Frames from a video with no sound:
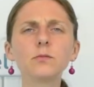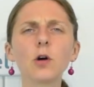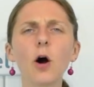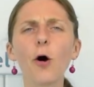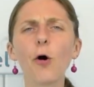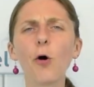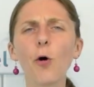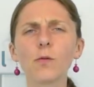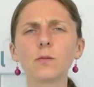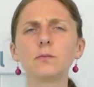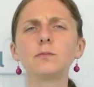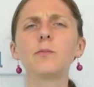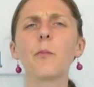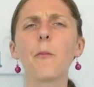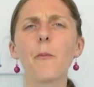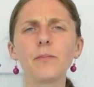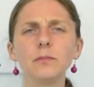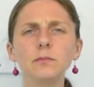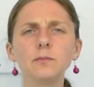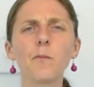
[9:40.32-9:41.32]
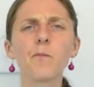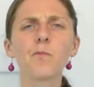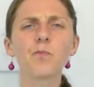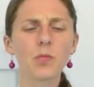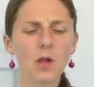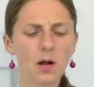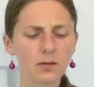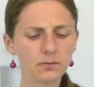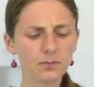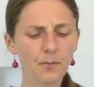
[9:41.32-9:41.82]
Oh,
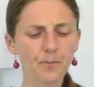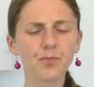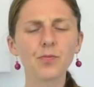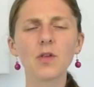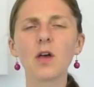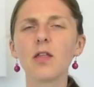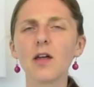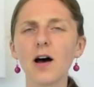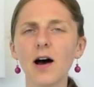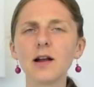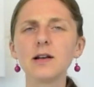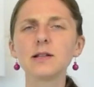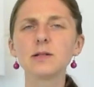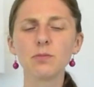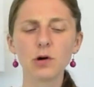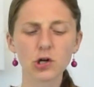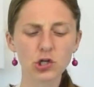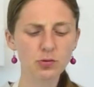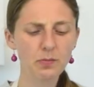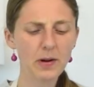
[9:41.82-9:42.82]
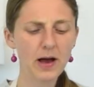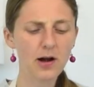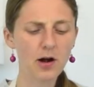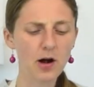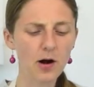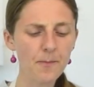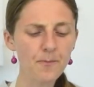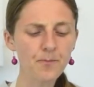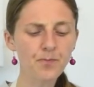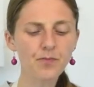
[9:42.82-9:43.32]
that is much
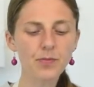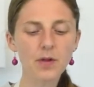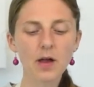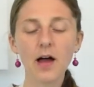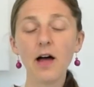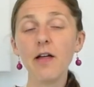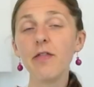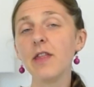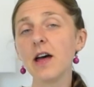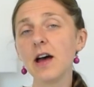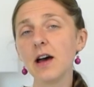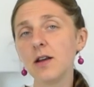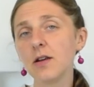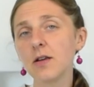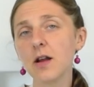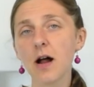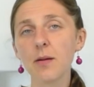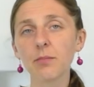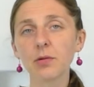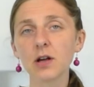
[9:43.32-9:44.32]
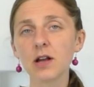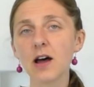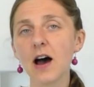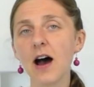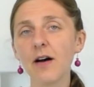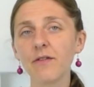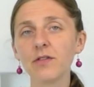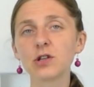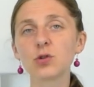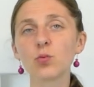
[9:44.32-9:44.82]
better. And then I'm gonna
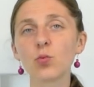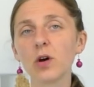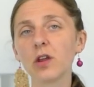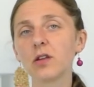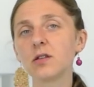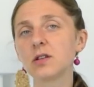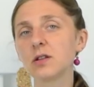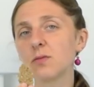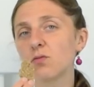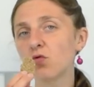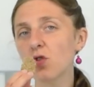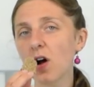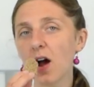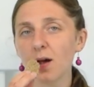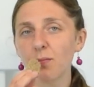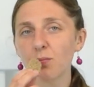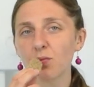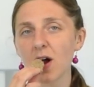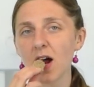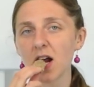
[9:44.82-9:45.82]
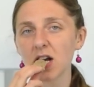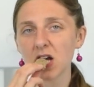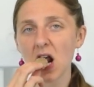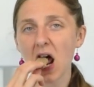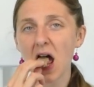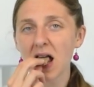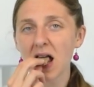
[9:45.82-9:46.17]
have it with some rye bread.